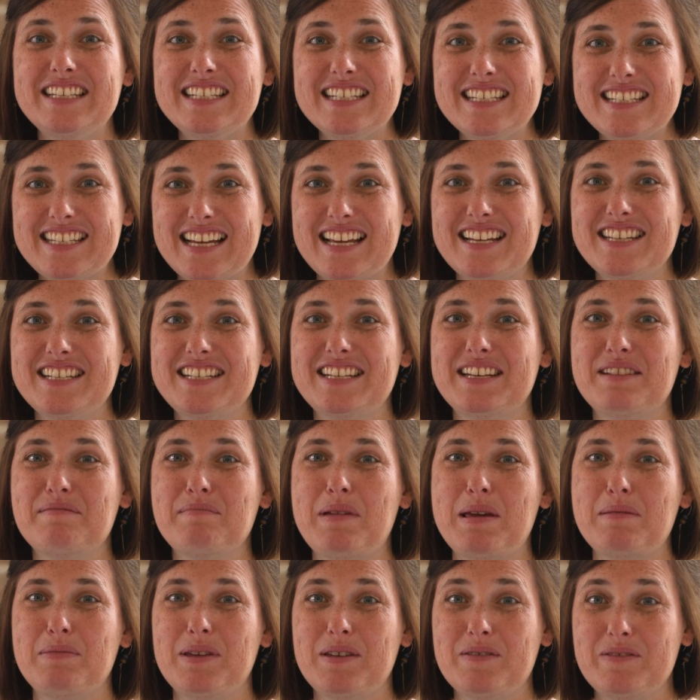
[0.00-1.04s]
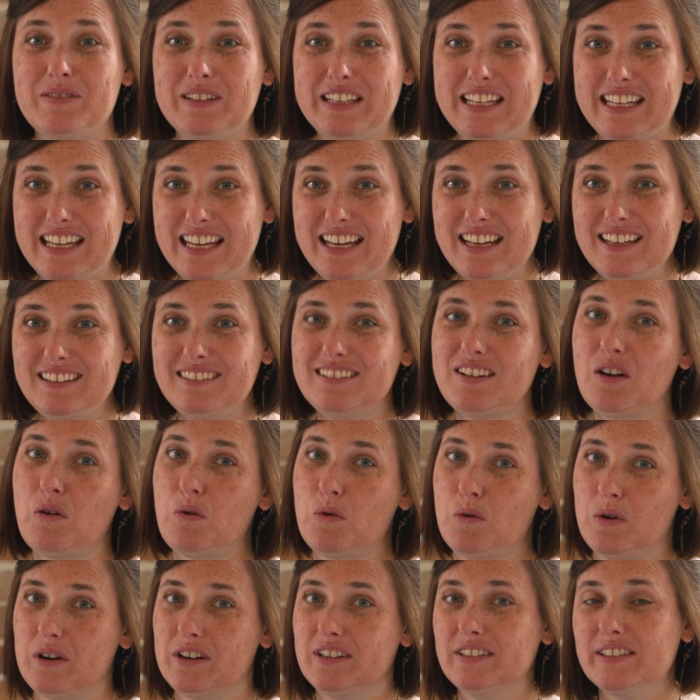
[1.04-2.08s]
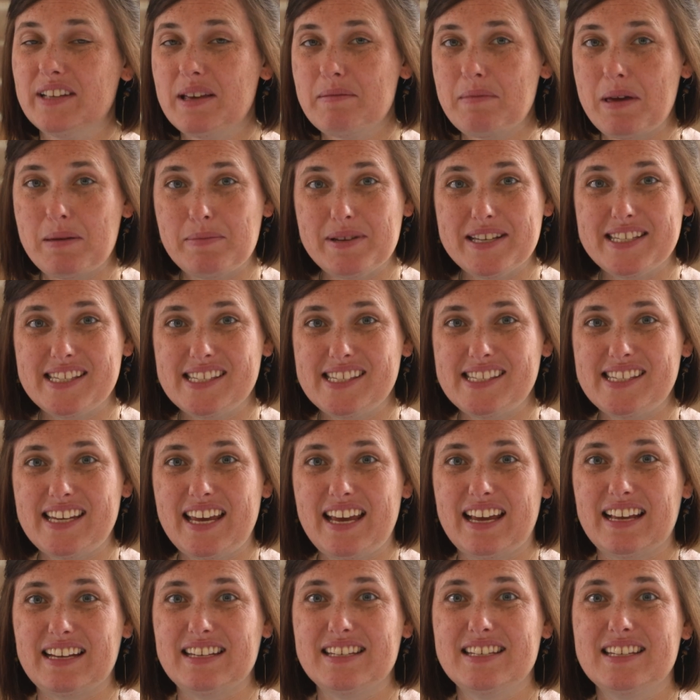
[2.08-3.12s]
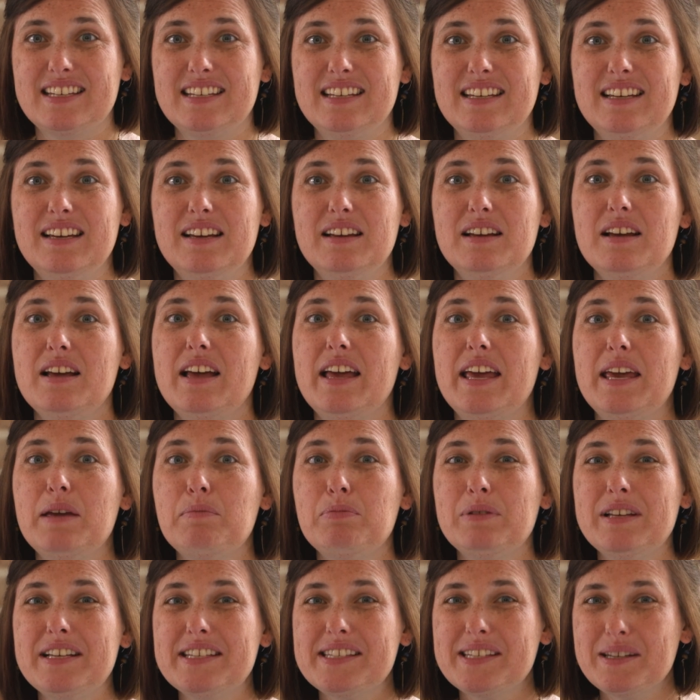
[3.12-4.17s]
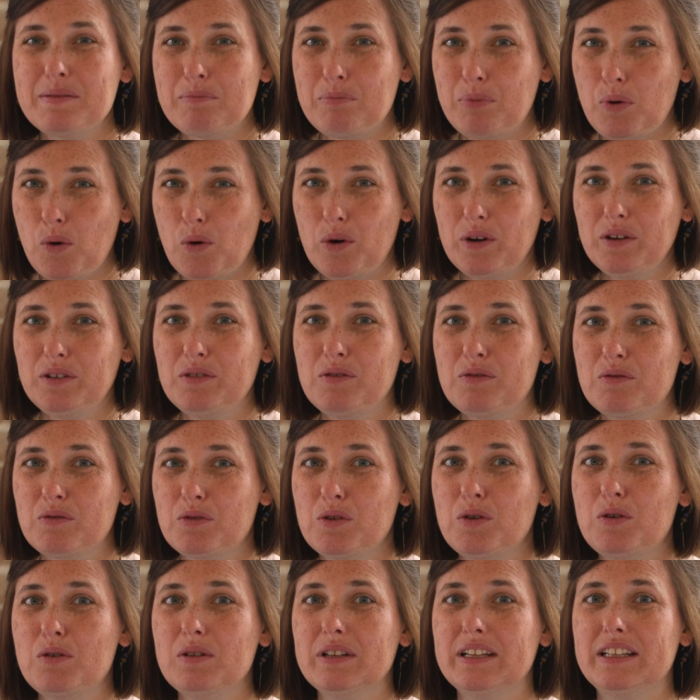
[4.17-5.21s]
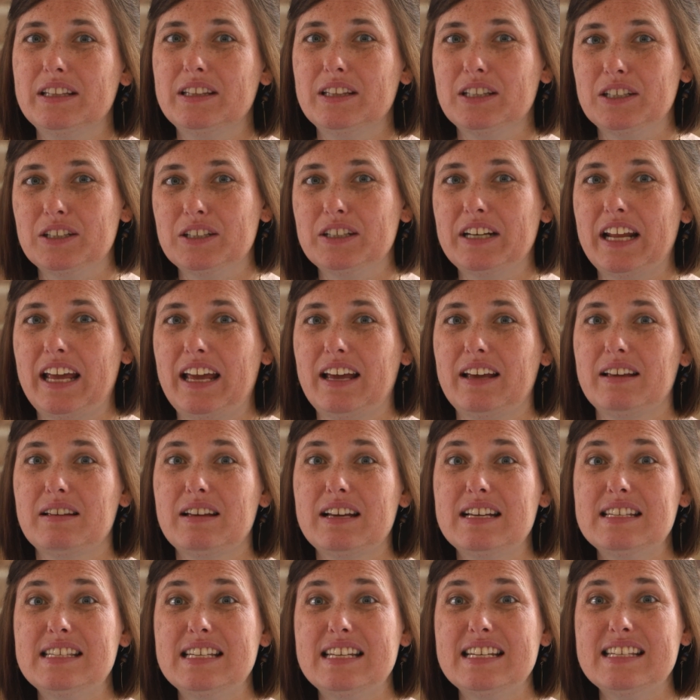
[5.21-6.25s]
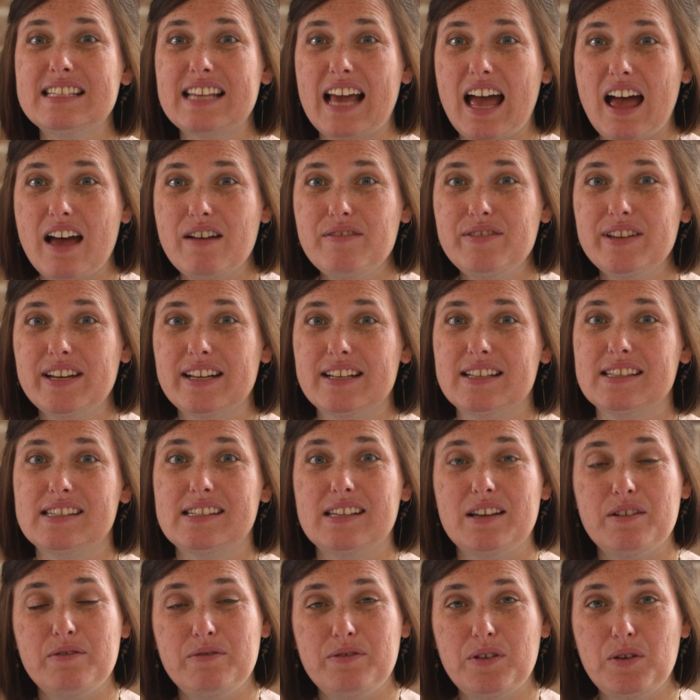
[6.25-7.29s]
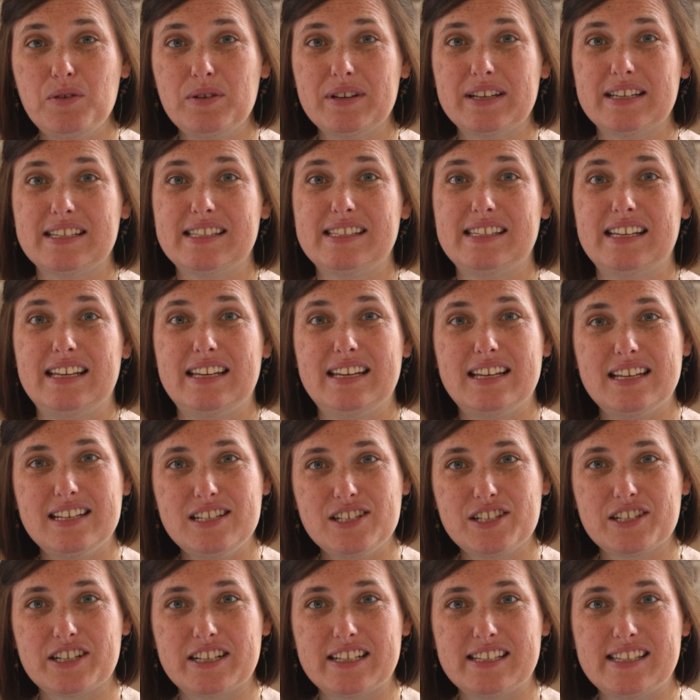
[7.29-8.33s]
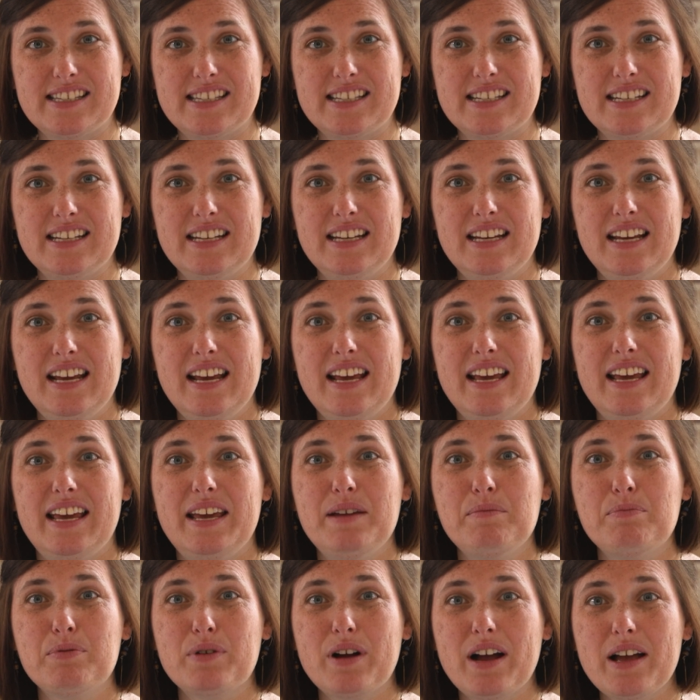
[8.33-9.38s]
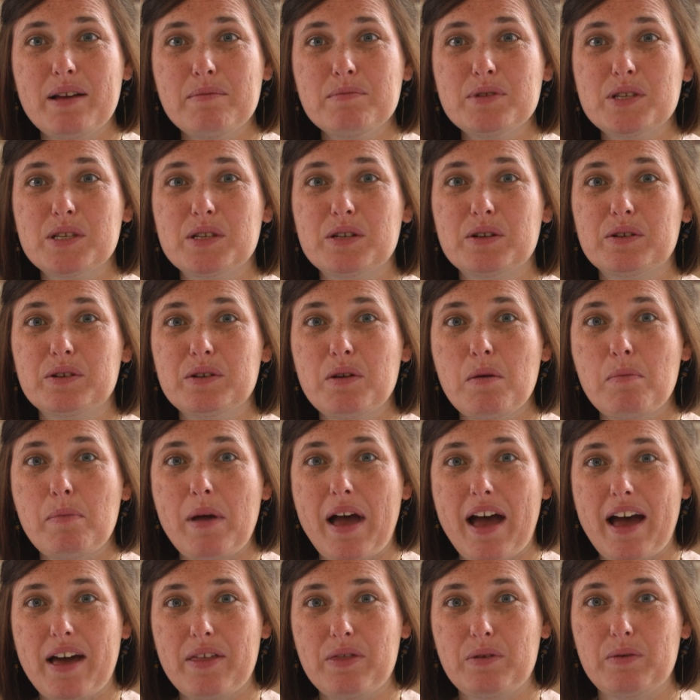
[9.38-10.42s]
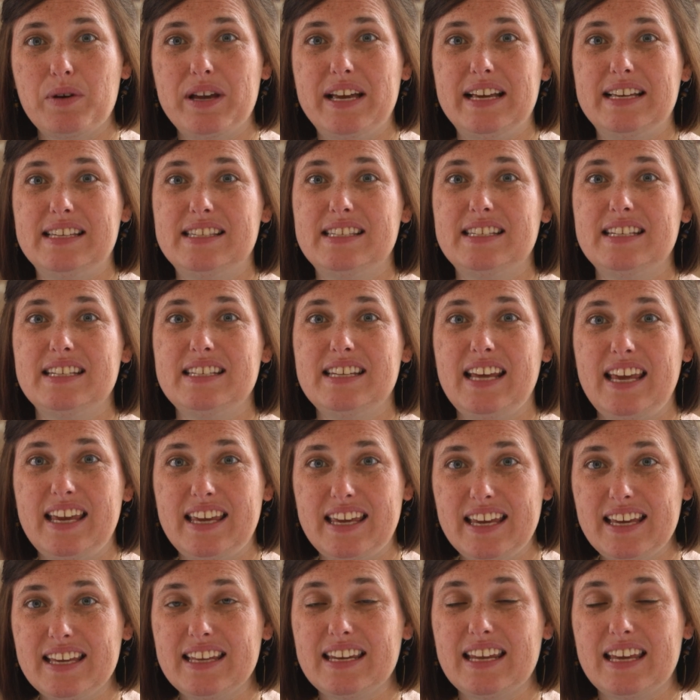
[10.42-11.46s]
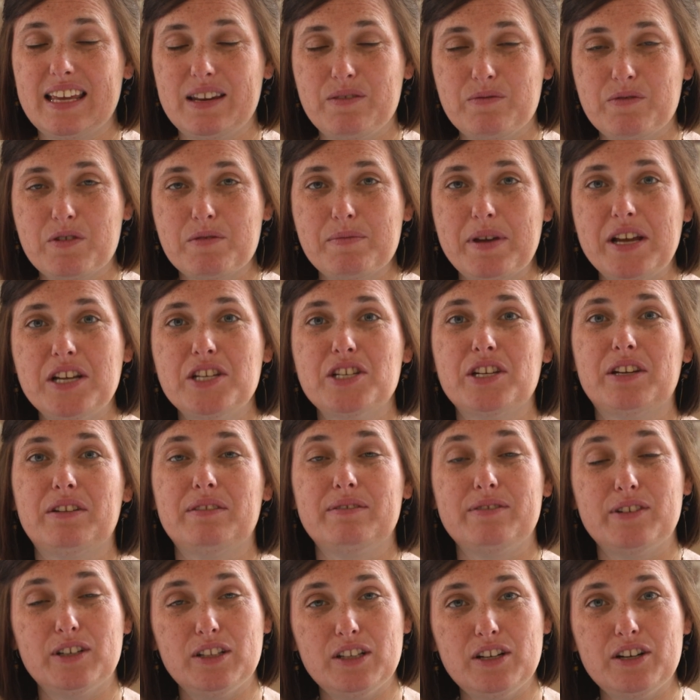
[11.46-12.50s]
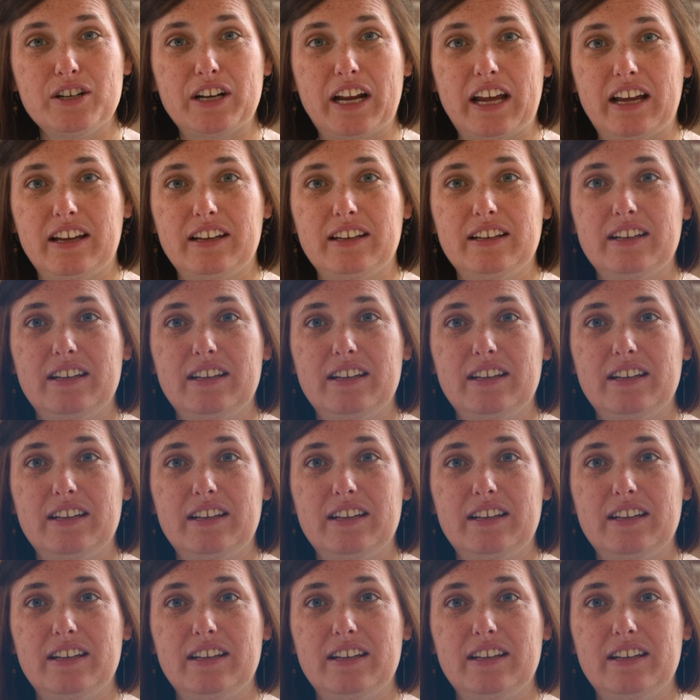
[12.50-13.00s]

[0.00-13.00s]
attention may be fleeting or it may be sustained. It plays an important role in learning because it is evidence of focus and interest. It primes neural pathways to take in information for learning.